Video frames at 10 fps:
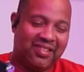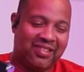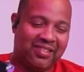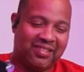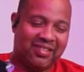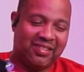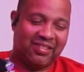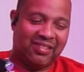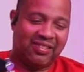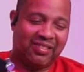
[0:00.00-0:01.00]

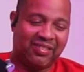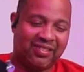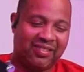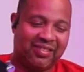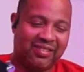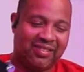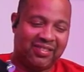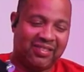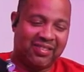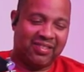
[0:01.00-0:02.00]

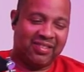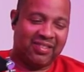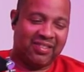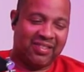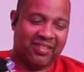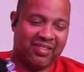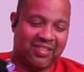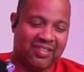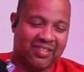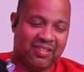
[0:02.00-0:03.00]

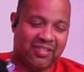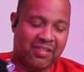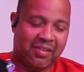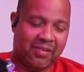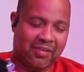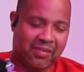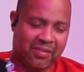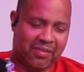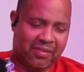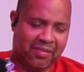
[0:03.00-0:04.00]

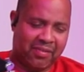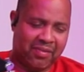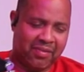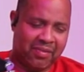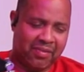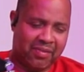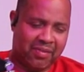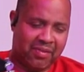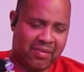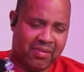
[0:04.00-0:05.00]

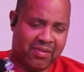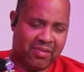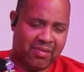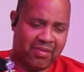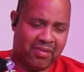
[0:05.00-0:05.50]
The person shown says nothing.